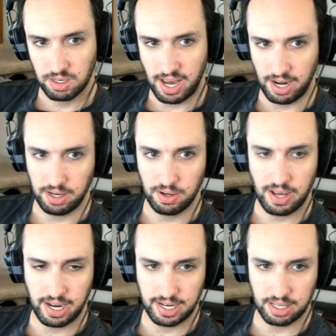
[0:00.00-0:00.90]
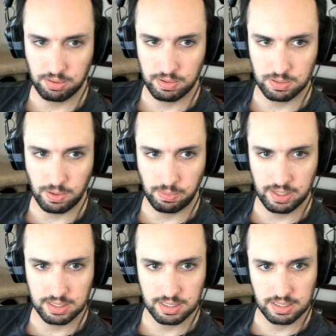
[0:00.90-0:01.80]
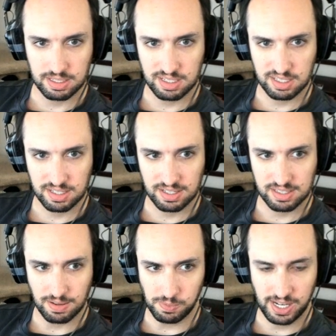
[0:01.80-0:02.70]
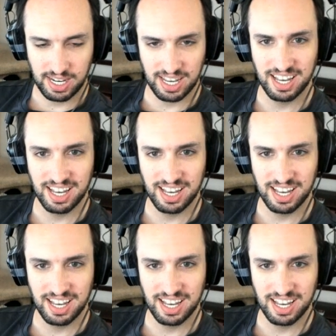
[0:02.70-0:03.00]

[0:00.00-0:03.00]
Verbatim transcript: I don't know. I gotta get through his one ones some way.